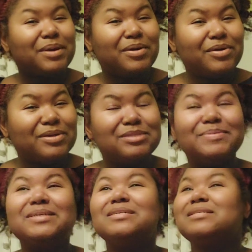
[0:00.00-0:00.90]
Merry Christmas,
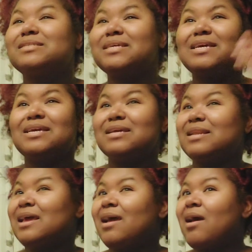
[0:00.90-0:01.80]

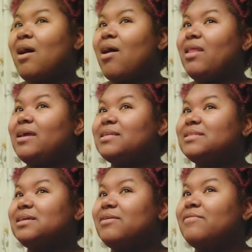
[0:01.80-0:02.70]
and all that
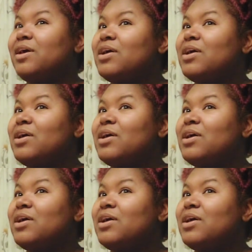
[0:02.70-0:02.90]
good stuff.